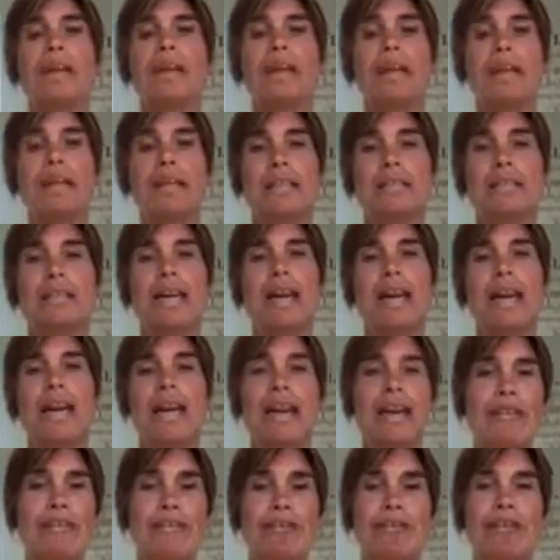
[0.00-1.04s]
is that
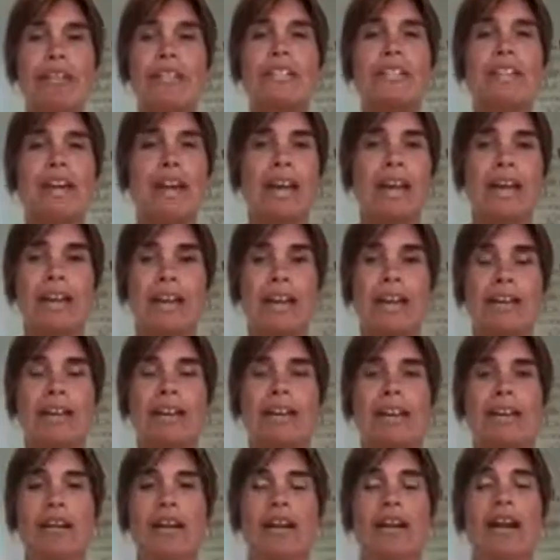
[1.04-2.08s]
every day
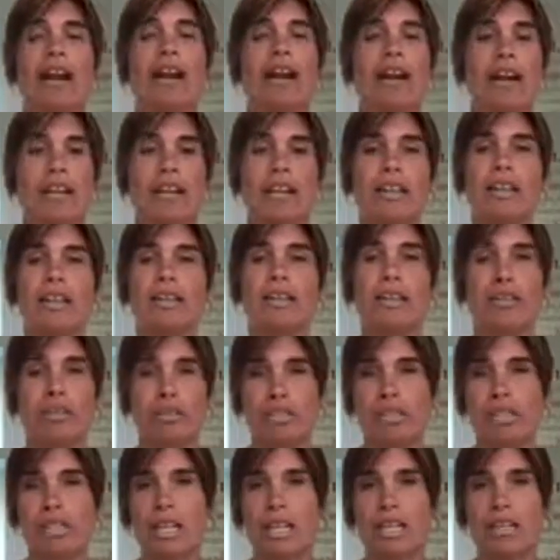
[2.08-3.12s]
I
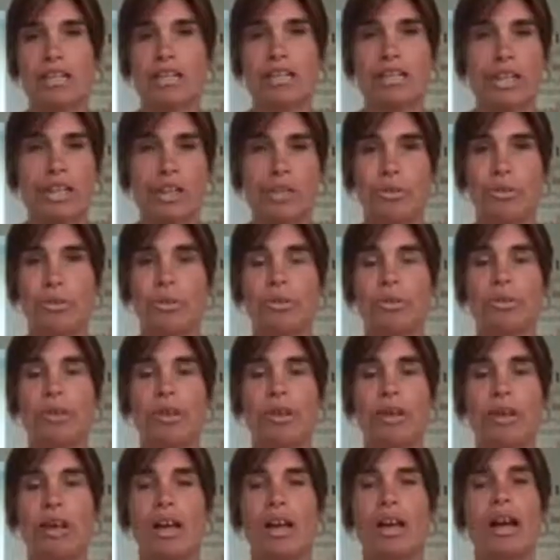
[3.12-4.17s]
contact you.
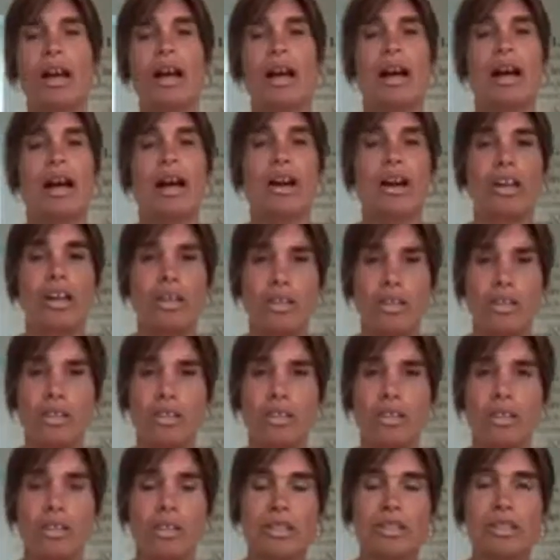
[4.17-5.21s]

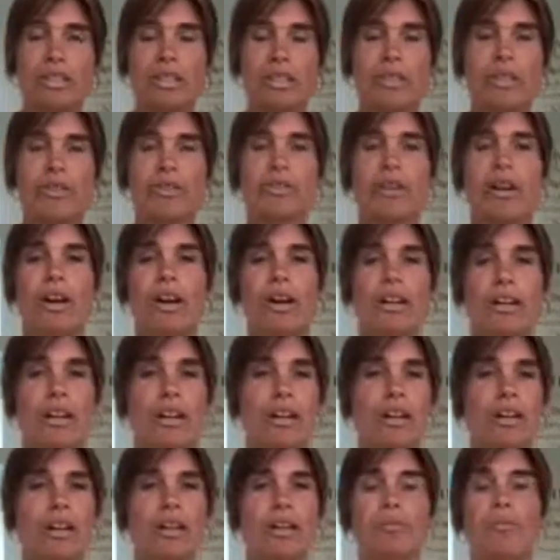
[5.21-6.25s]
And
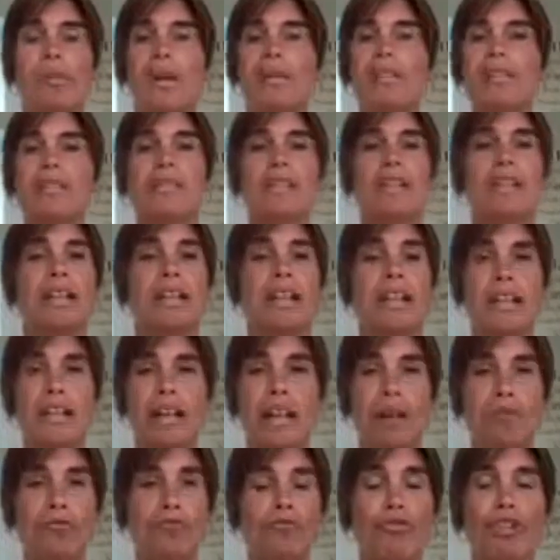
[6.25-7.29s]
I basically
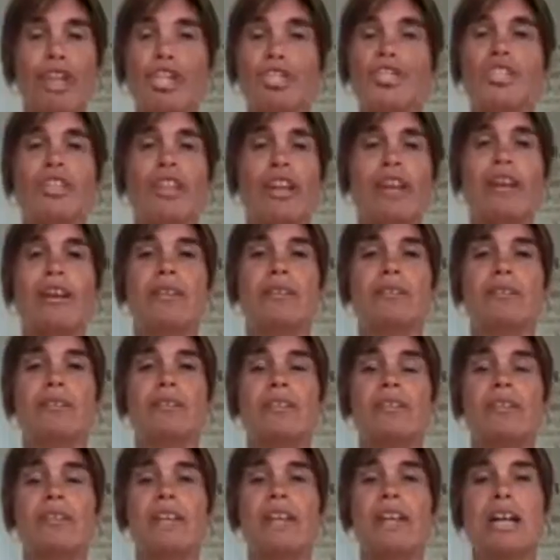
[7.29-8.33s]
am reaching
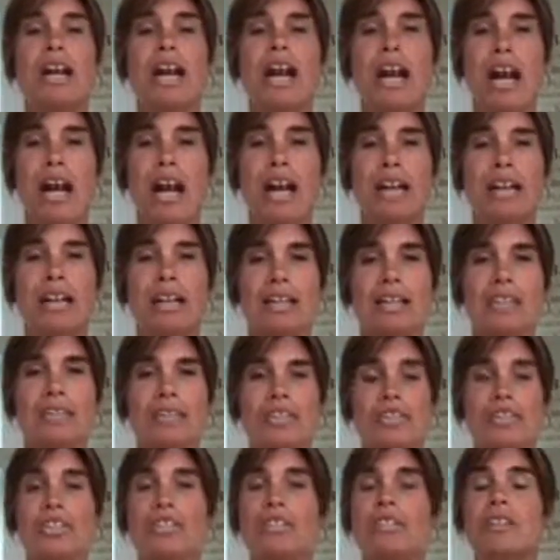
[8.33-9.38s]
out
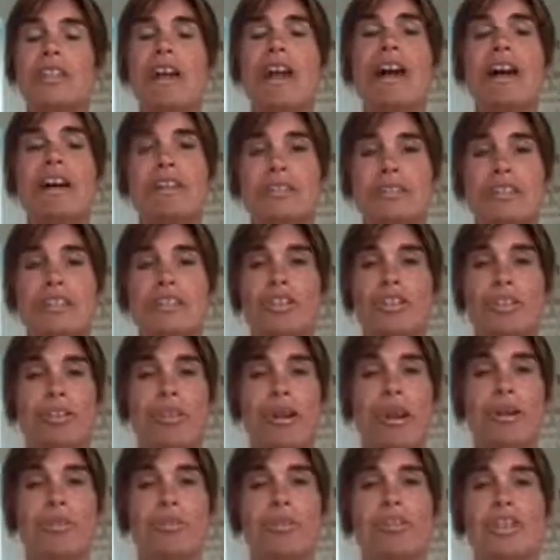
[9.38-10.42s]
and just asking you
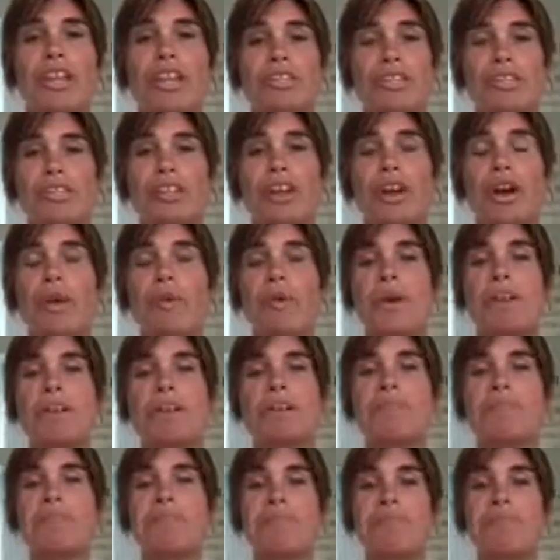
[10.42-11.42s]
how things are going.